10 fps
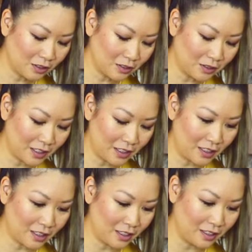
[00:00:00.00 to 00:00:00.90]

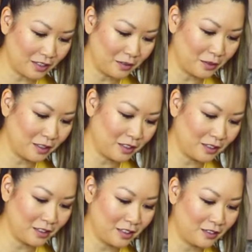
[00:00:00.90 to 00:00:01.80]
Okay,
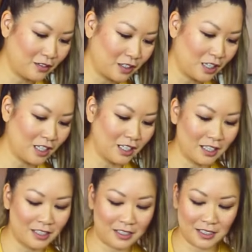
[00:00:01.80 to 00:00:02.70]
we've
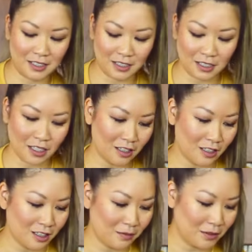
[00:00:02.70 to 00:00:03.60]
got
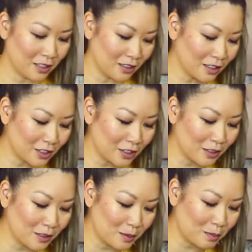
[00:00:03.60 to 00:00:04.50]
some
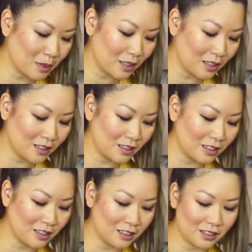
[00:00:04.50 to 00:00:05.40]
delicious
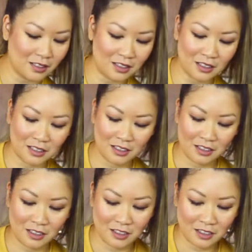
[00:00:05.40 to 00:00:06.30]
pieces
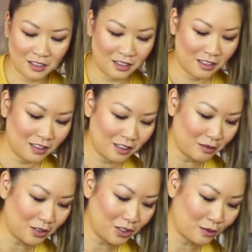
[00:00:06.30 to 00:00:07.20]

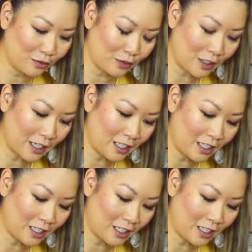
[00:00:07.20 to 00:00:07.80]
that we just fried